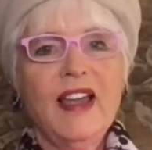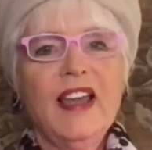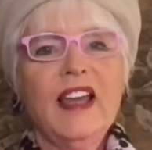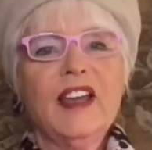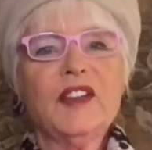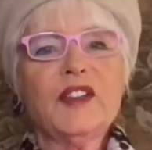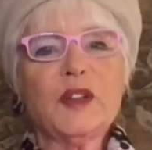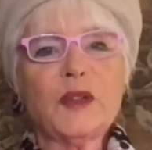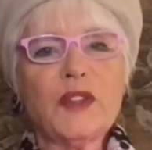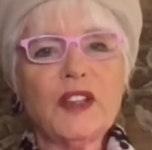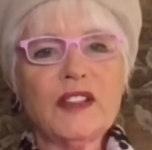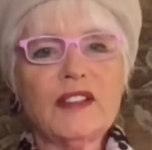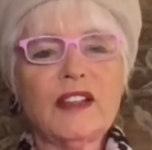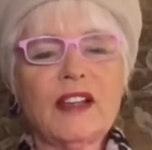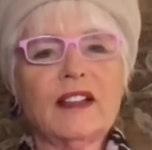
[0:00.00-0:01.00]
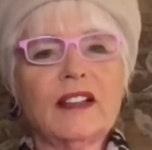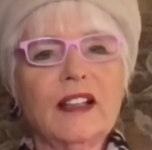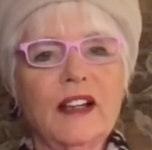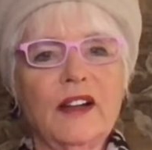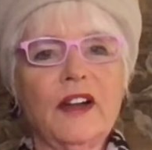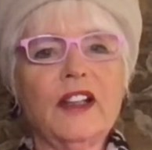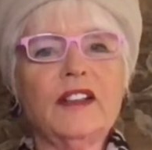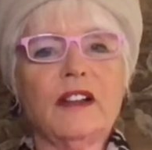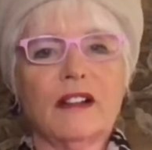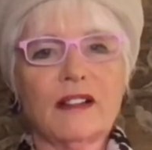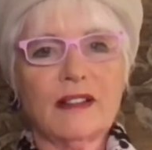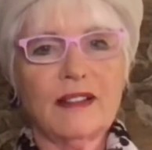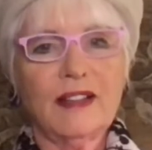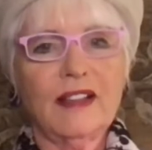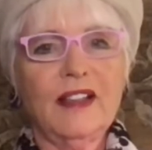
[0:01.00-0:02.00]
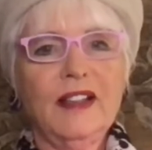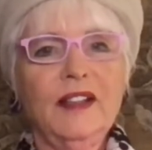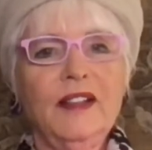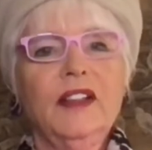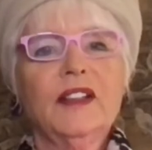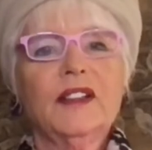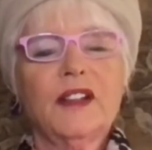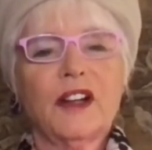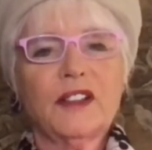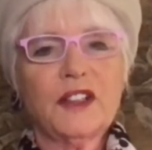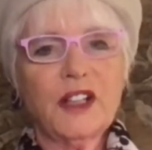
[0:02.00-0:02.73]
And so this set Larry Dossey, Dr.